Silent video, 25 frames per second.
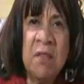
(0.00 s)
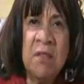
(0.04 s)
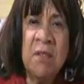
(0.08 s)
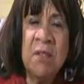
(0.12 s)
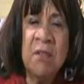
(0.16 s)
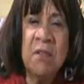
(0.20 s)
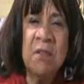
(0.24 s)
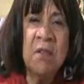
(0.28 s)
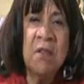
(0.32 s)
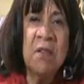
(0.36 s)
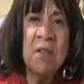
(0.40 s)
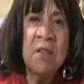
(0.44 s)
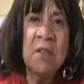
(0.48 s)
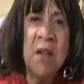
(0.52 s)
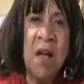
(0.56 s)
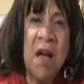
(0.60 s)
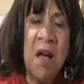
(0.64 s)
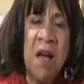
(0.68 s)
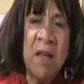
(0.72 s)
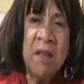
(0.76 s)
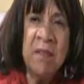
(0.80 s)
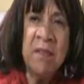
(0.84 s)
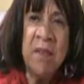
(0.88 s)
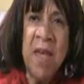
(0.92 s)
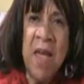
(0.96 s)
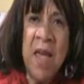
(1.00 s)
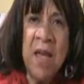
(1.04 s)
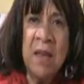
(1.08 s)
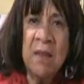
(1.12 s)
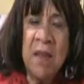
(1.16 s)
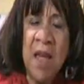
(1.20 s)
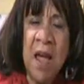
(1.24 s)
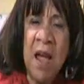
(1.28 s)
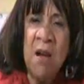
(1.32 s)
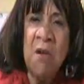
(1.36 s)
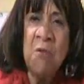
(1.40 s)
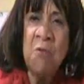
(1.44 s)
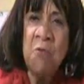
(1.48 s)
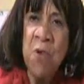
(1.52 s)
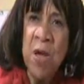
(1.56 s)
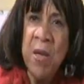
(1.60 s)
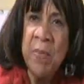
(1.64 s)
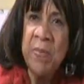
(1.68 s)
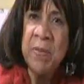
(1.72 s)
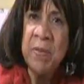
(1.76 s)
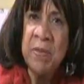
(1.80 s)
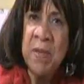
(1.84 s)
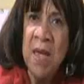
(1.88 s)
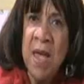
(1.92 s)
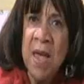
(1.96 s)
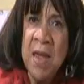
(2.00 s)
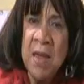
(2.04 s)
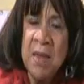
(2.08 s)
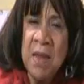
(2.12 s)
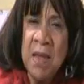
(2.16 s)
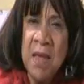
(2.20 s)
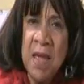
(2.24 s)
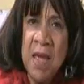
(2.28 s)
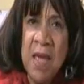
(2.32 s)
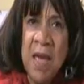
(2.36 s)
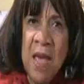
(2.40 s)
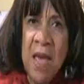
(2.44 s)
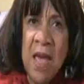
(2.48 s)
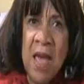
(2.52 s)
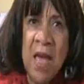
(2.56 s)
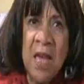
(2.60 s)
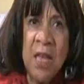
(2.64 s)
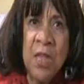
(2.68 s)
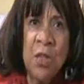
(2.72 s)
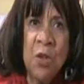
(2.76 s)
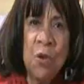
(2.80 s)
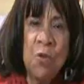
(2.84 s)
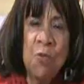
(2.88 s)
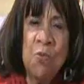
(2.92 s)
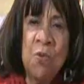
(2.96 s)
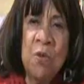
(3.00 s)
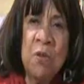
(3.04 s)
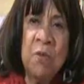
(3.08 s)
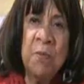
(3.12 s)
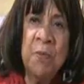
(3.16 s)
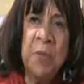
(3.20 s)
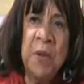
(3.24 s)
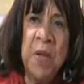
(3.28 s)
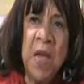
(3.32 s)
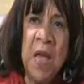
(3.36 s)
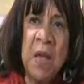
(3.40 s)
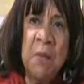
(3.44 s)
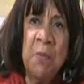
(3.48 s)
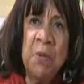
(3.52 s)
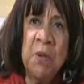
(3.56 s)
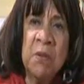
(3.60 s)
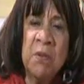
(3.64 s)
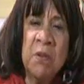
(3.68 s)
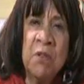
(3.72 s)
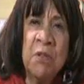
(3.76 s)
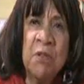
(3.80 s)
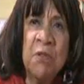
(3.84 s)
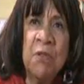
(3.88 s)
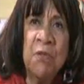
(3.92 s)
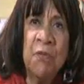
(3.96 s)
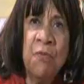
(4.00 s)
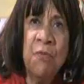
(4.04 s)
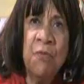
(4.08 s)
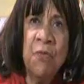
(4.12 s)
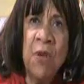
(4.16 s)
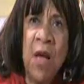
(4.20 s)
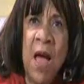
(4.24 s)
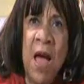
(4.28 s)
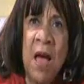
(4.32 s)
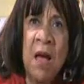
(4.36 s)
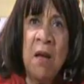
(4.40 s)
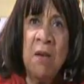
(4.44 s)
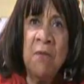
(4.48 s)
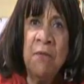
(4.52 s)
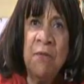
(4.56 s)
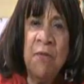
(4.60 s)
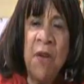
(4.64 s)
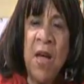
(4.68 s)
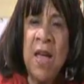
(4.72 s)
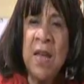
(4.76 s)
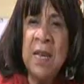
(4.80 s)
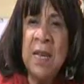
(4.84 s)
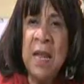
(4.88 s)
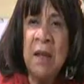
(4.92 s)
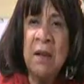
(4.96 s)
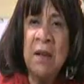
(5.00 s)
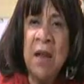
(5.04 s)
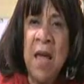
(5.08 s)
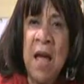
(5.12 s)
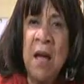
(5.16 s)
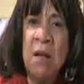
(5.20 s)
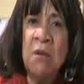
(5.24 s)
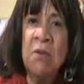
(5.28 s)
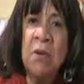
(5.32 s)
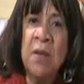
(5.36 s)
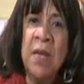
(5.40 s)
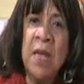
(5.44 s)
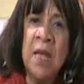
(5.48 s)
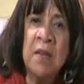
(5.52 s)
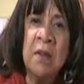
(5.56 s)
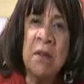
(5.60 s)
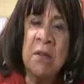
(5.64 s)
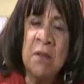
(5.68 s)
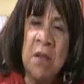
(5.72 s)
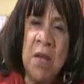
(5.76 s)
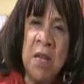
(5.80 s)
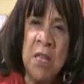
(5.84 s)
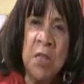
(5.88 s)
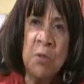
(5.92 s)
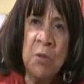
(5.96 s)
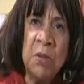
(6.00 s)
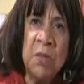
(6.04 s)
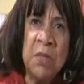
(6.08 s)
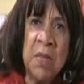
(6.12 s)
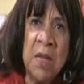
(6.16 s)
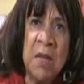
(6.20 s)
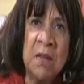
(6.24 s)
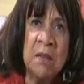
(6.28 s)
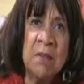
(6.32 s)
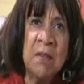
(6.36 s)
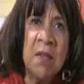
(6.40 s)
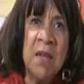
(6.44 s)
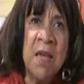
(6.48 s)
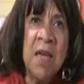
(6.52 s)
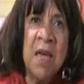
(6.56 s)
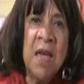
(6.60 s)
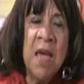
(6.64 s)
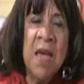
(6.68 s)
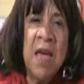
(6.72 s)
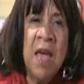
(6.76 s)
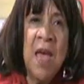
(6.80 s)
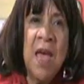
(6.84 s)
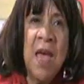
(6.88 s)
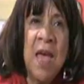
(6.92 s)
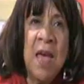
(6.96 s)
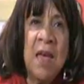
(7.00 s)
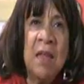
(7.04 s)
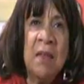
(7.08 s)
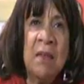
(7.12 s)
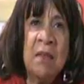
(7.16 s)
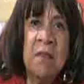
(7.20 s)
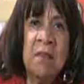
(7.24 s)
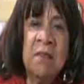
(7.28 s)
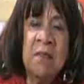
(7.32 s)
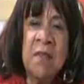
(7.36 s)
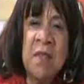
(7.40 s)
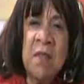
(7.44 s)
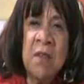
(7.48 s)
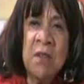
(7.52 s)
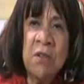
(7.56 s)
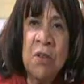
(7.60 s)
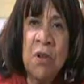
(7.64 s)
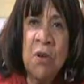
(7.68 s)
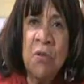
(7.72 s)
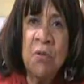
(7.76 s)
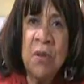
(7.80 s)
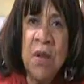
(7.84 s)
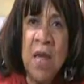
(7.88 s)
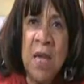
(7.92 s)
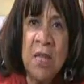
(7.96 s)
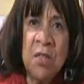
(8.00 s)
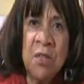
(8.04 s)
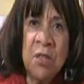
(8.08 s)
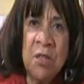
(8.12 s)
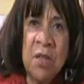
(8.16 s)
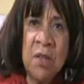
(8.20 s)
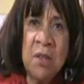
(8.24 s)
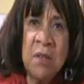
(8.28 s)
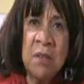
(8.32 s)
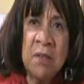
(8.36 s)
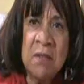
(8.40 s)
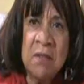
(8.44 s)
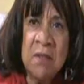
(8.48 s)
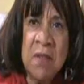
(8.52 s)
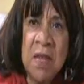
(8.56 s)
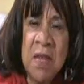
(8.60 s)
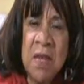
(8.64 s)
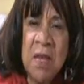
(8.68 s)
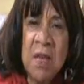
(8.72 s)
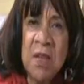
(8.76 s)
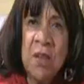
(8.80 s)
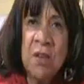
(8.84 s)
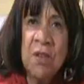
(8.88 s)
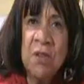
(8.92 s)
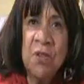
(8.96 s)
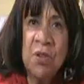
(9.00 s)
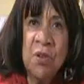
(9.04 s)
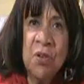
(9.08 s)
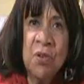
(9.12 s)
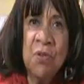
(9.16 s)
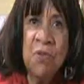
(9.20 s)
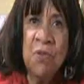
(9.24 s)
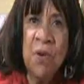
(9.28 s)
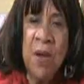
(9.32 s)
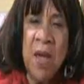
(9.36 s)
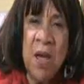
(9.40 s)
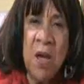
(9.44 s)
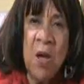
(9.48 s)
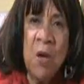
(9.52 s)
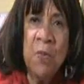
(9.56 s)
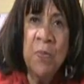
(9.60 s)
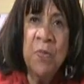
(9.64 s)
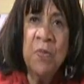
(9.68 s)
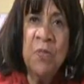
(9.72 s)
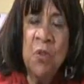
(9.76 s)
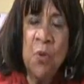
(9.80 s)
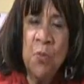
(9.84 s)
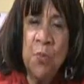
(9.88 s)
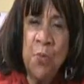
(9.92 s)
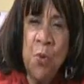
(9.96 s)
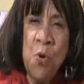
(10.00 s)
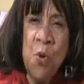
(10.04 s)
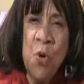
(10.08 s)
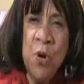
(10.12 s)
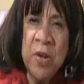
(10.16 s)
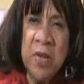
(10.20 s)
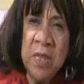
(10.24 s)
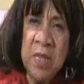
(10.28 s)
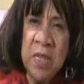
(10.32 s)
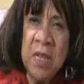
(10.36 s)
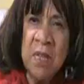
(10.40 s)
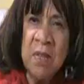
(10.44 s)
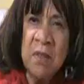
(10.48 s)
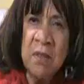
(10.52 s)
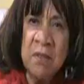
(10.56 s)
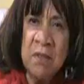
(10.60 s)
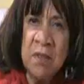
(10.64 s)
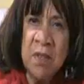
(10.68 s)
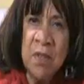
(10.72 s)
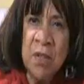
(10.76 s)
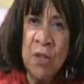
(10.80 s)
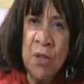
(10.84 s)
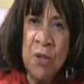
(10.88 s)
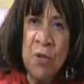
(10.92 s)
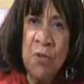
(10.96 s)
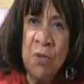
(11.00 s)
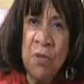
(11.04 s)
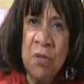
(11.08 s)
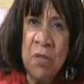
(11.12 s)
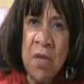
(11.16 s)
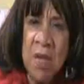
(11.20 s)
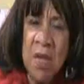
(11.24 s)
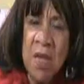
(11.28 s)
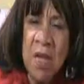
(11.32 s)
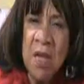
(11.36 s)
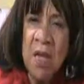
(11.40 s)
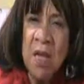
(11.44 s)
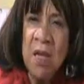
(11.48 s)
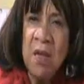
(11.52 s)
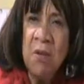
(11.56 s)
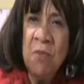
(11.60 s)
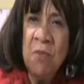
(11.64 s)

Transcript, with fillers: just contact our website and you will be able to find out how to get in touch with us and send donations mm -hmm. to help support these youth